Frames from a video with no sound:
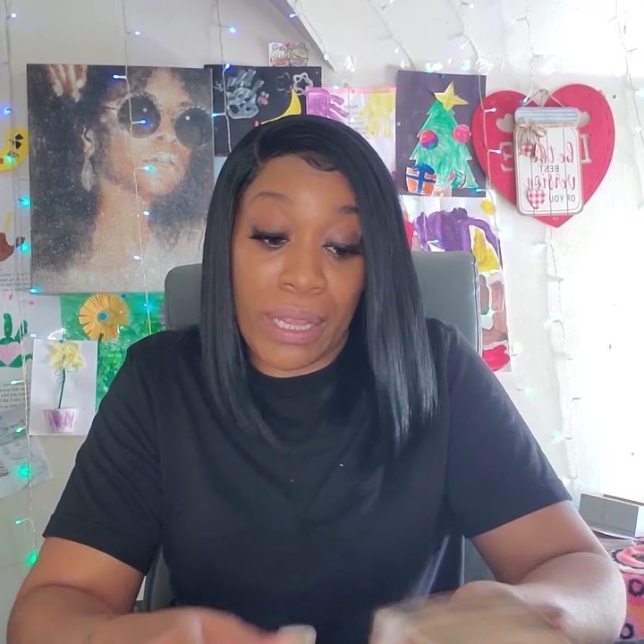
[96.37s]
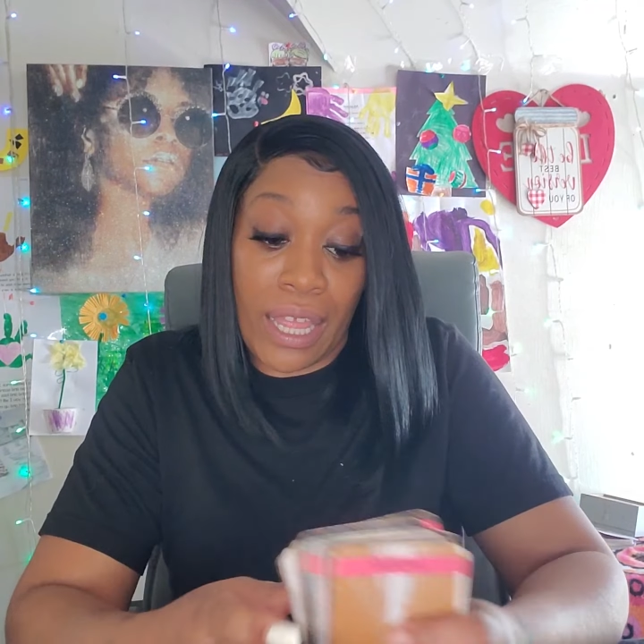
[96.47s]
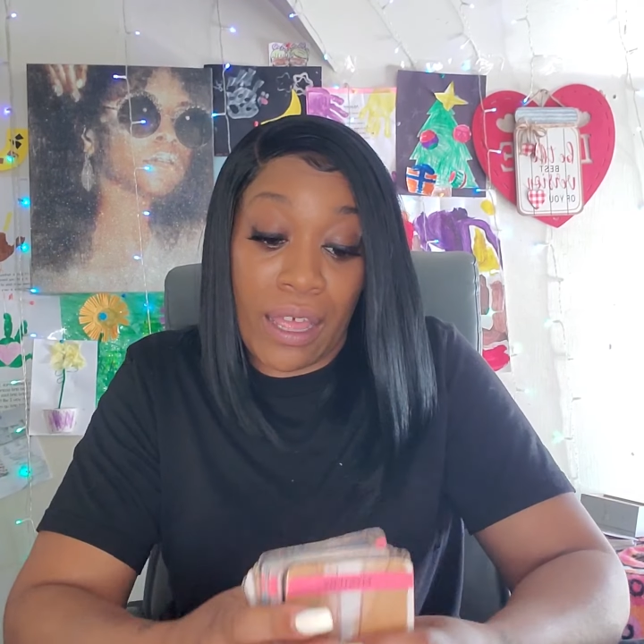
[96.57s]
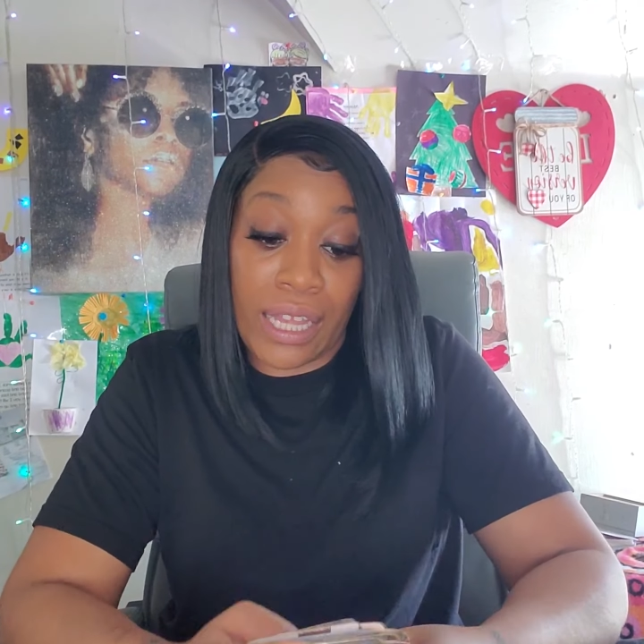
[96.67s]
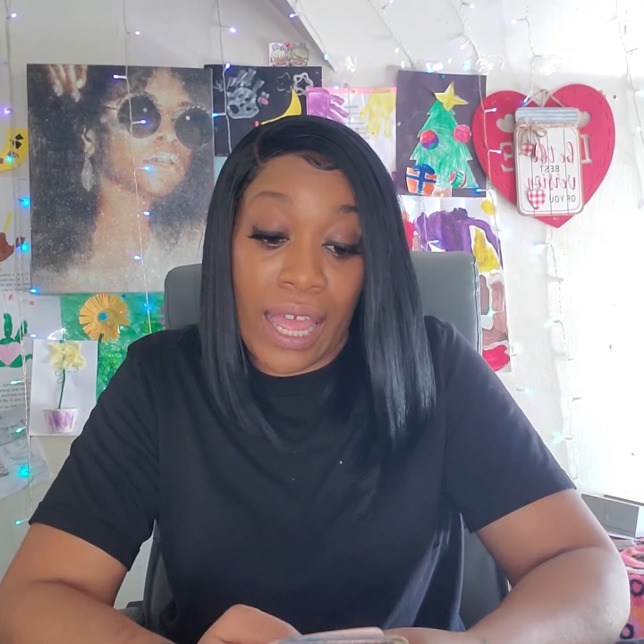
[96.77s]

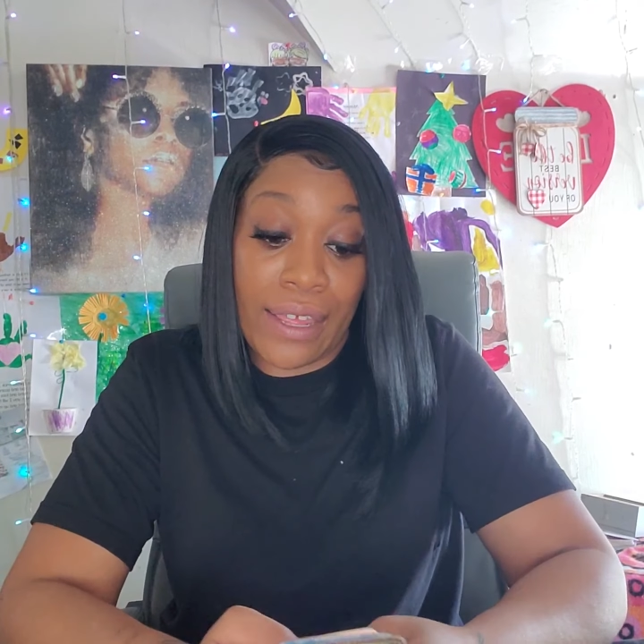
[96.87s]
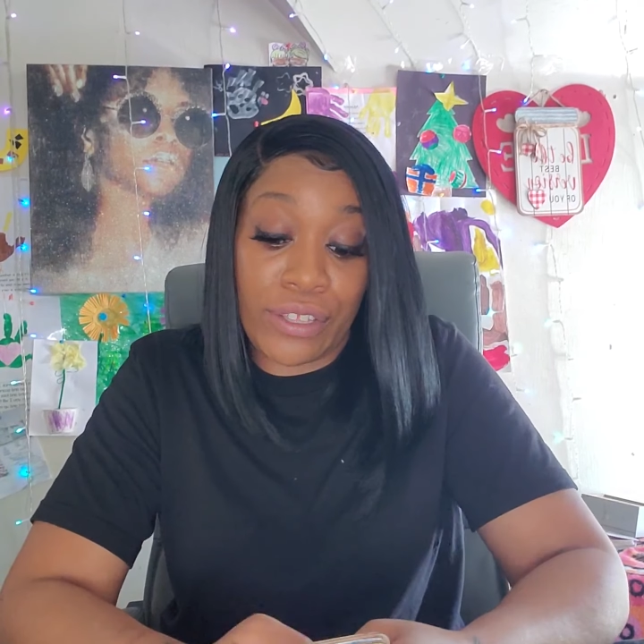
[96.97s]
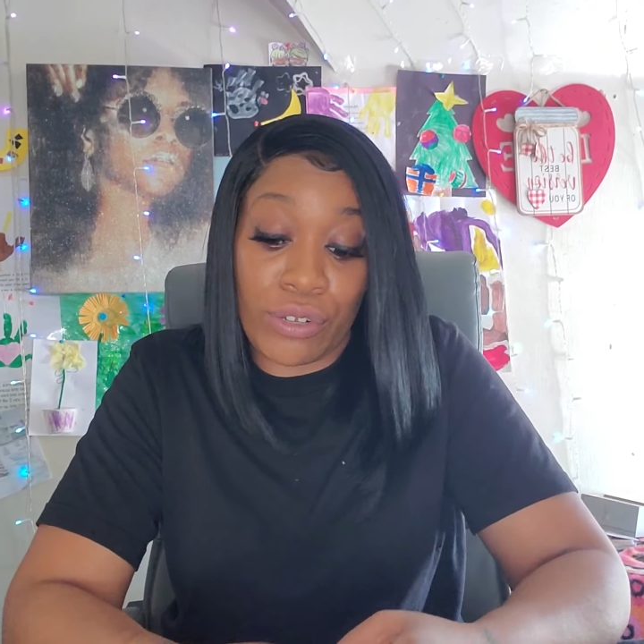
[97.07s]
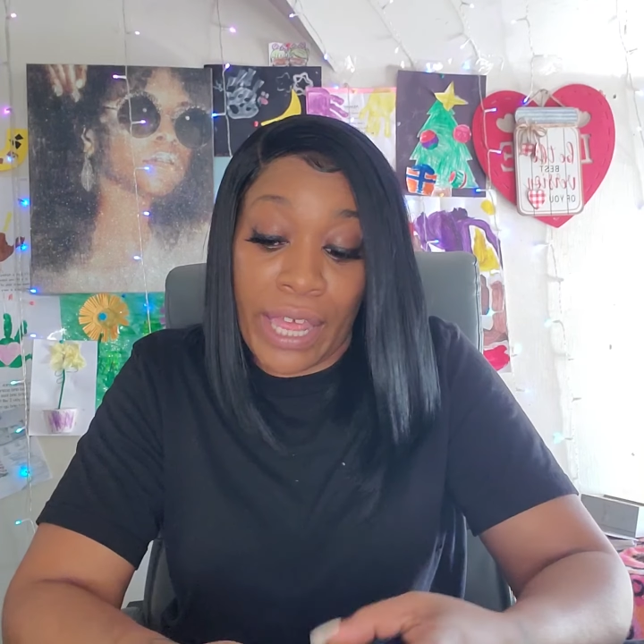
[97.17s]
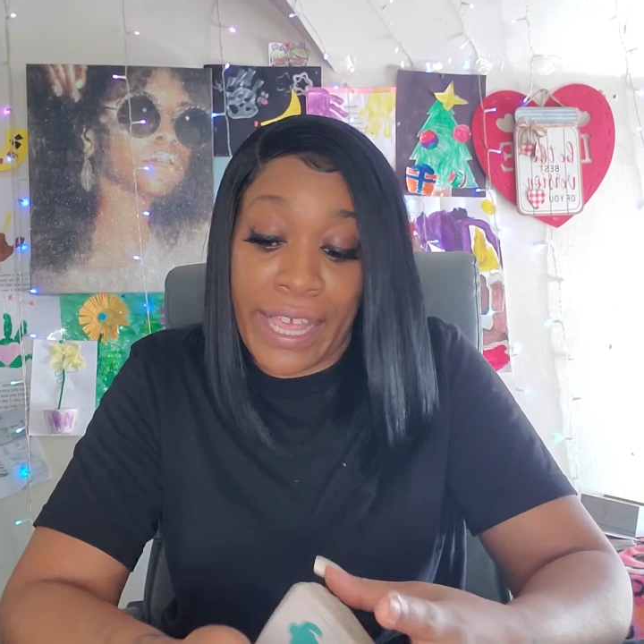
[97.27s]
lot
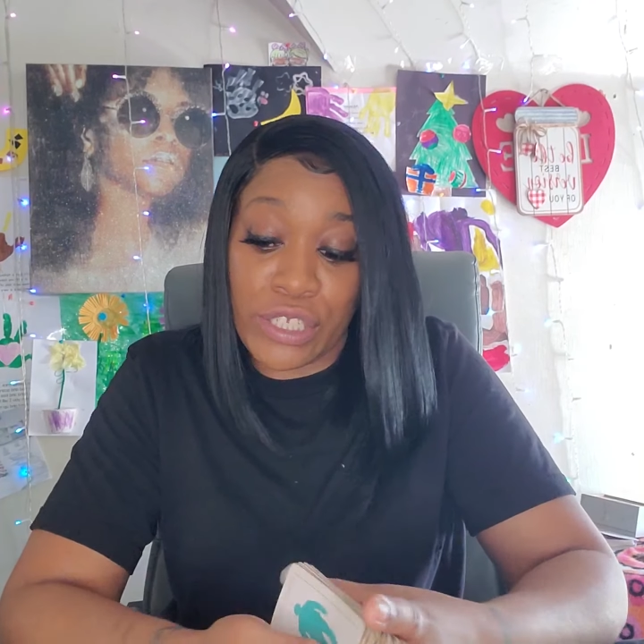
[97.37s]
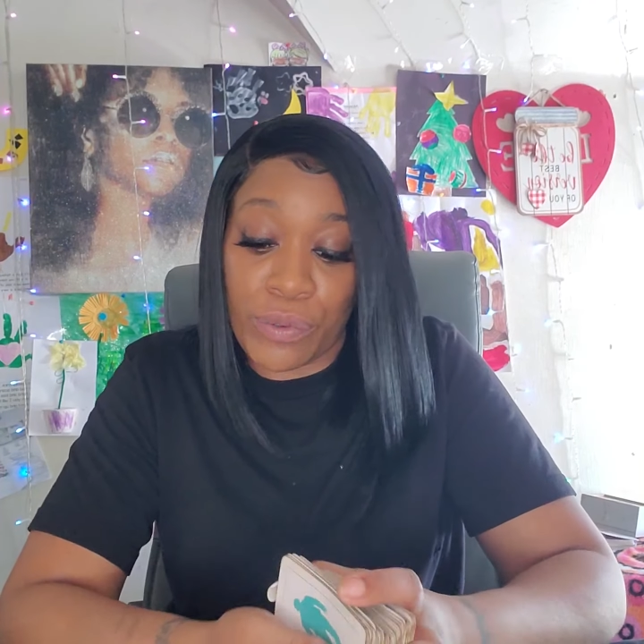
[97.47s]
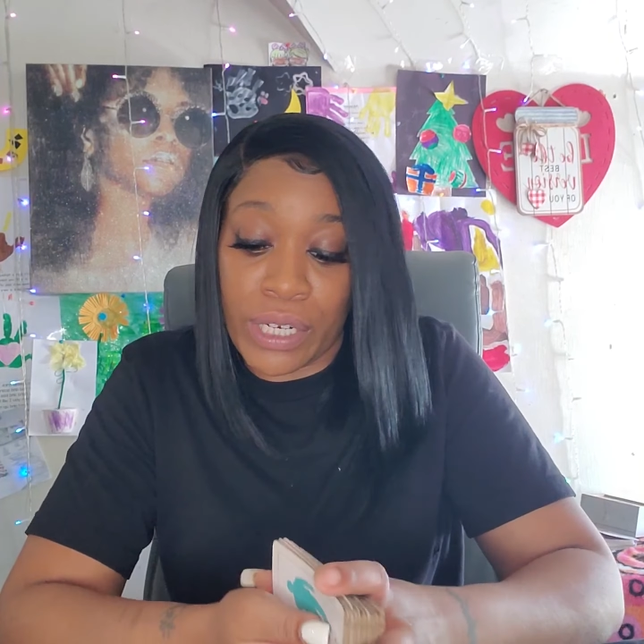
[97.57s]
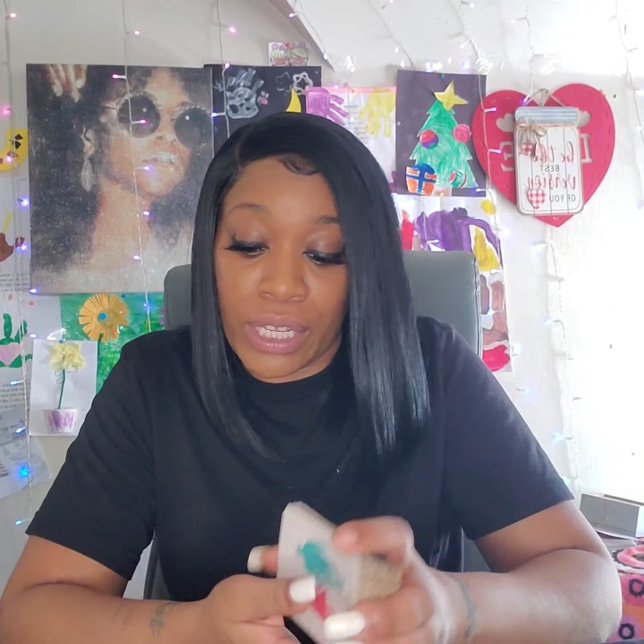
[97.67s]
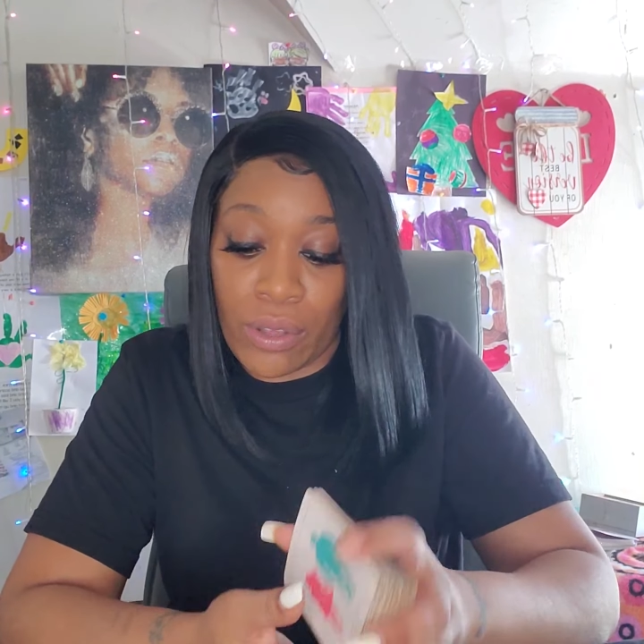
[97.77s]
in your last
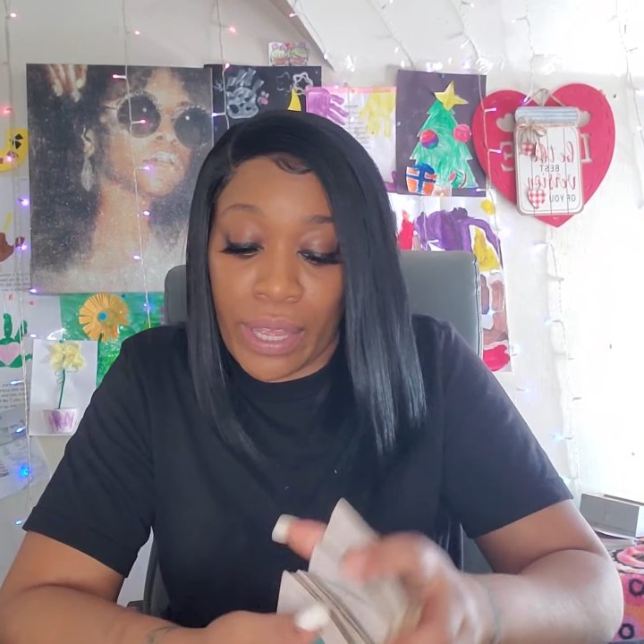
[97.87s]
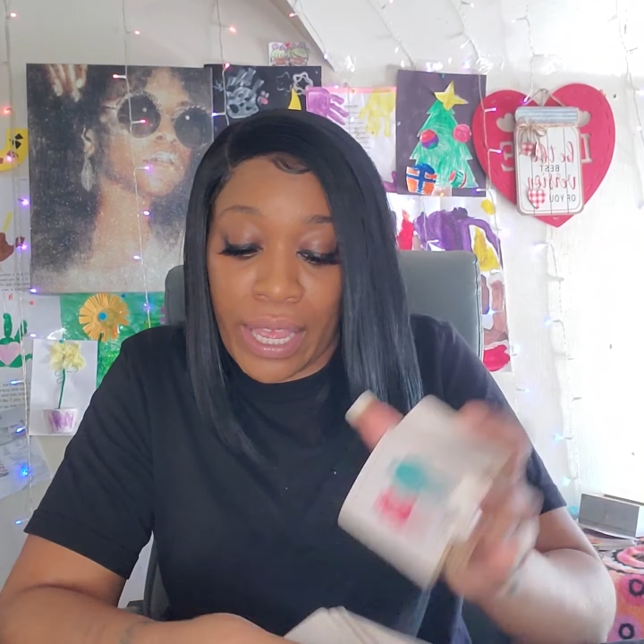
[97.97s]
reading,